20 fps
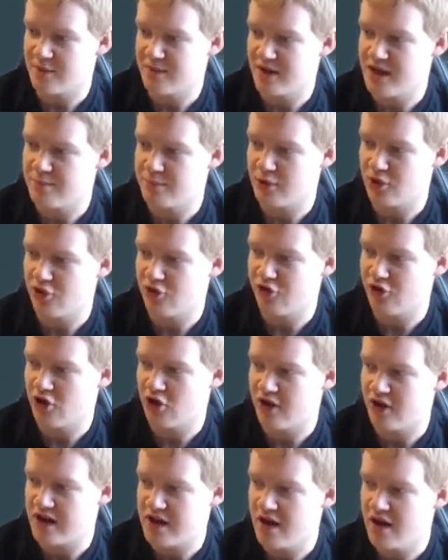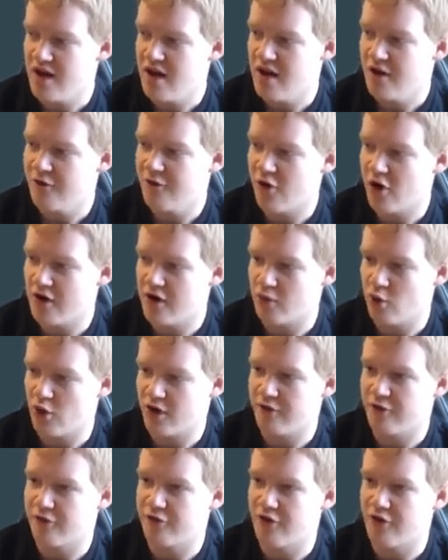They beat Botasani 5-1 and